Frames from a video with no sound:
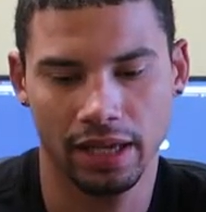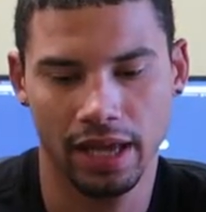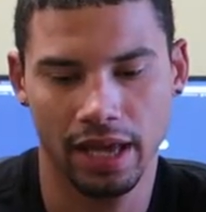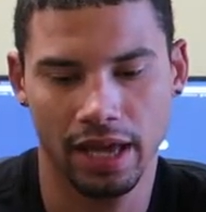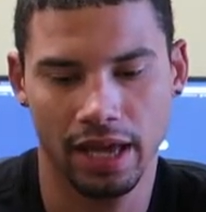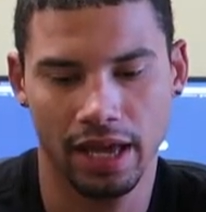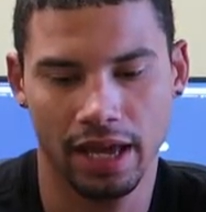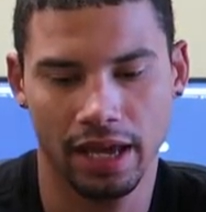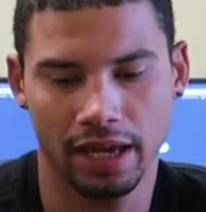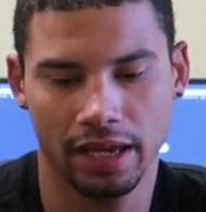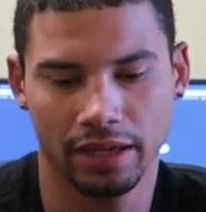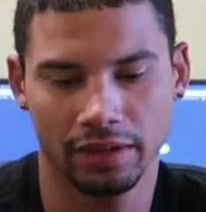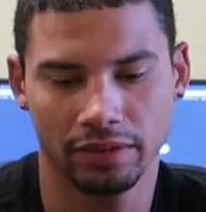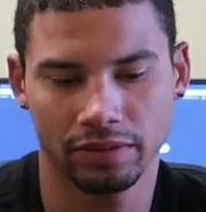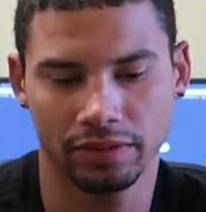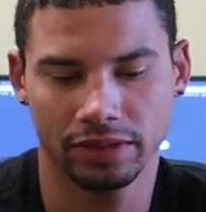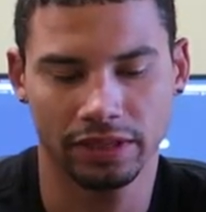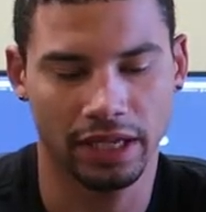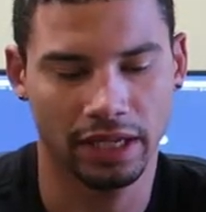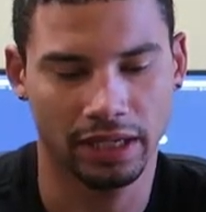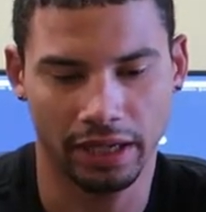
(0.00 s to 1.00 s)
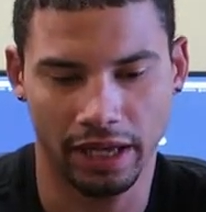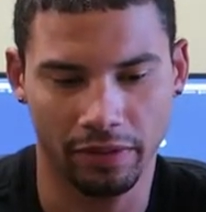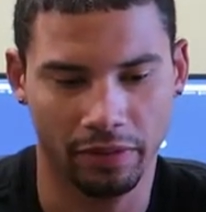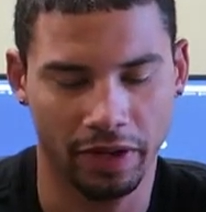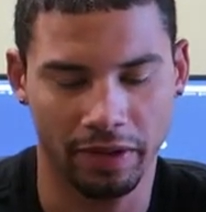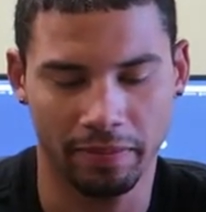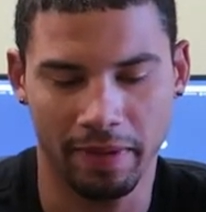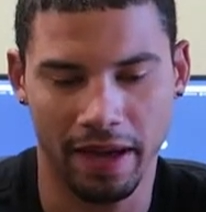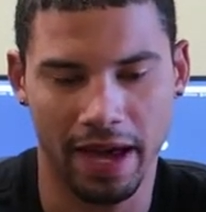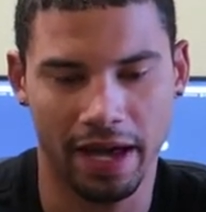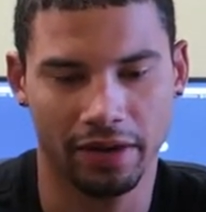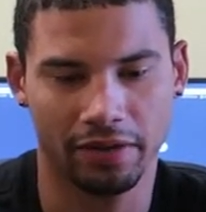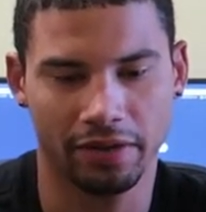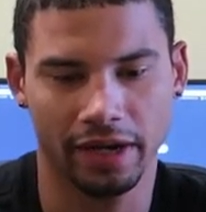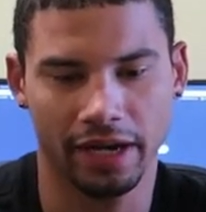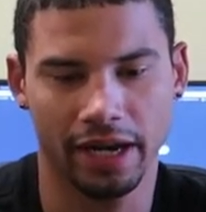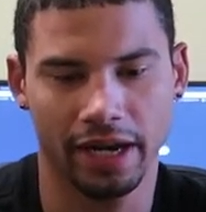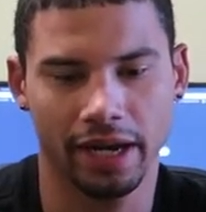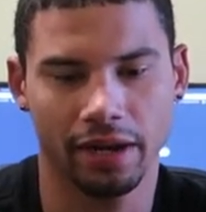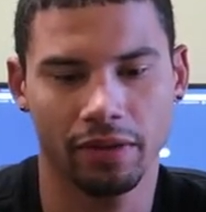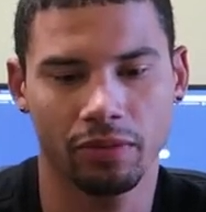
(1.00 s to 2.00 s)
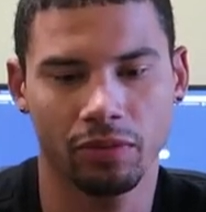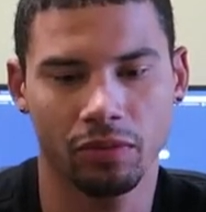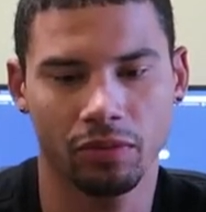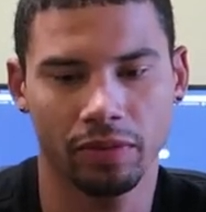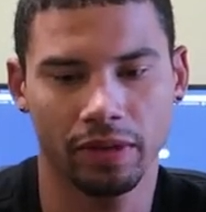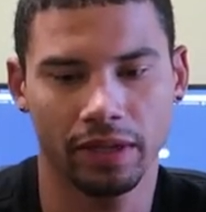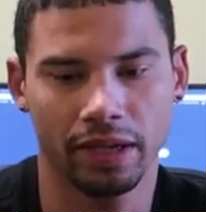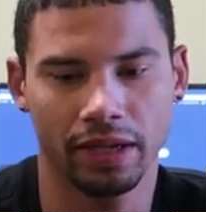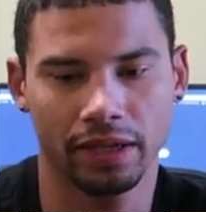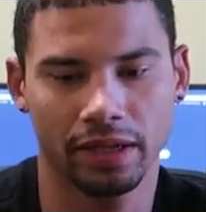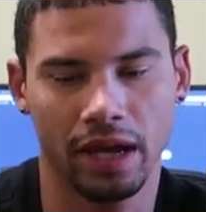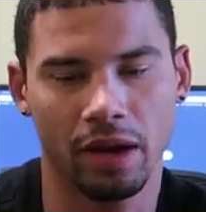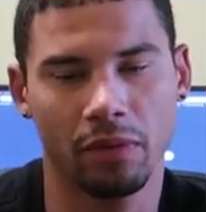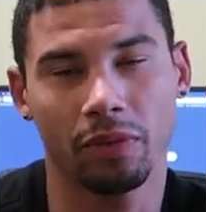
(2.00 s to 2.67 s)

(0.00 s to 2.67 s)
And let's say lightweight battery, we'll be getting.